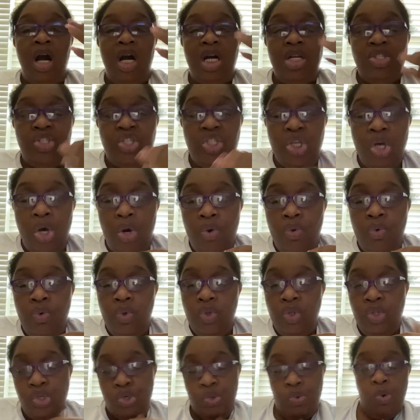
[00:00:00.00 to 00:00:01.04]
So
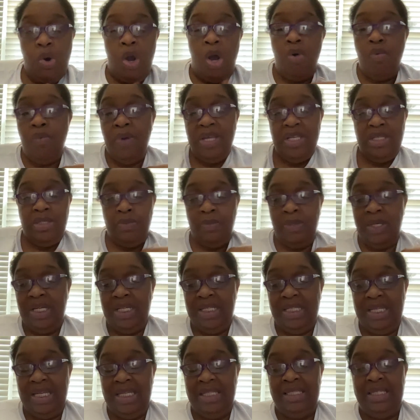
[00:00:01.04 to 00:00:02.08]
you always want to
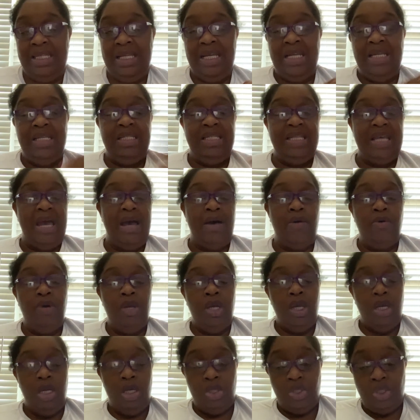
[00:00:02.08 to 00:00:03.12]
test things out.
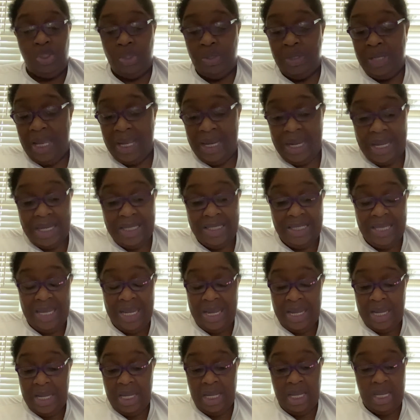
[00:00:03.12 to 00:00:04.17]
So like I
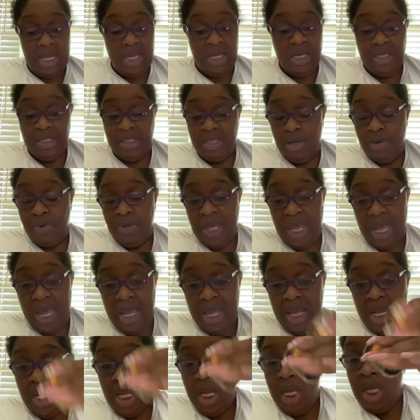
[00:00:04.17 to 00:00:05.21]
said, it is
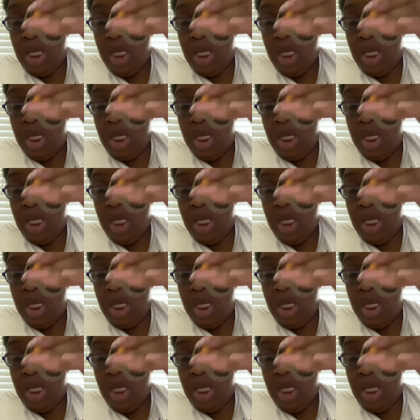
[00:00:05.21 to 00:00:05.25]
okay.